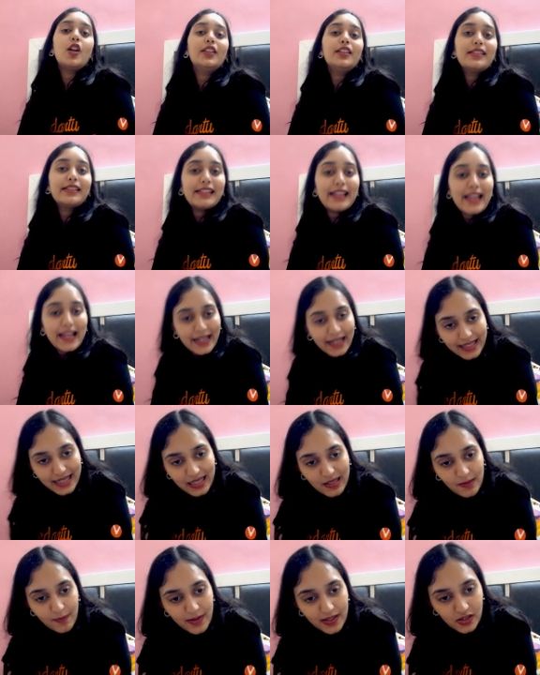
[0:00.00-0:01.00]
the second
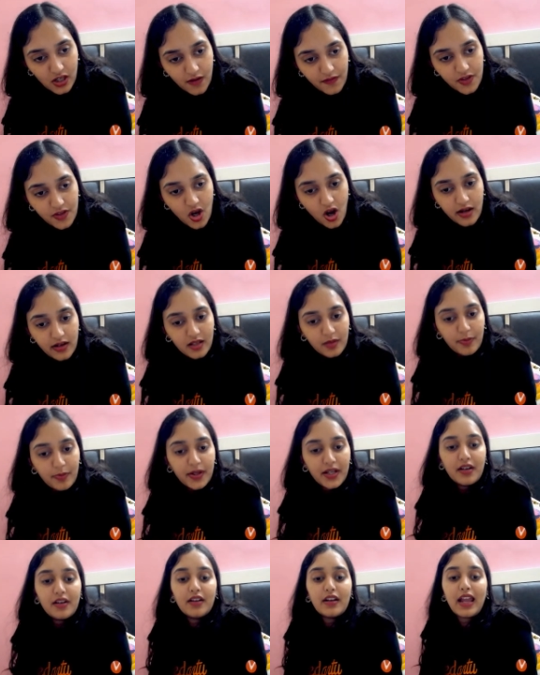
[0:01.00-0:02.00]
elements of the ordered
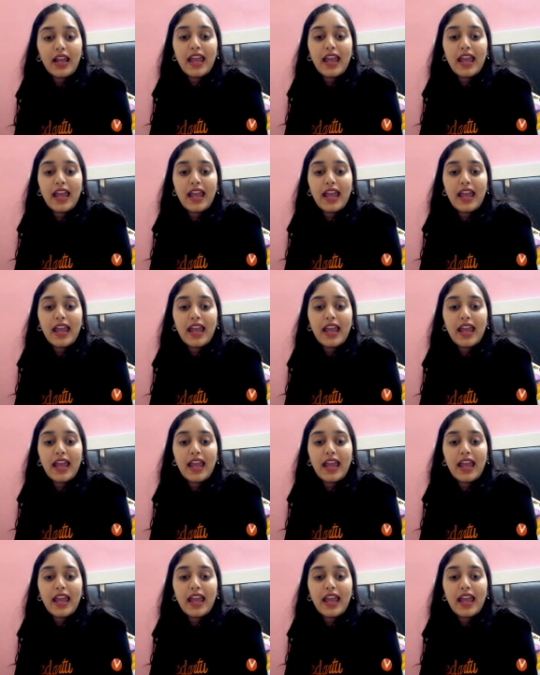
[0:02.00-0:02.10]
pair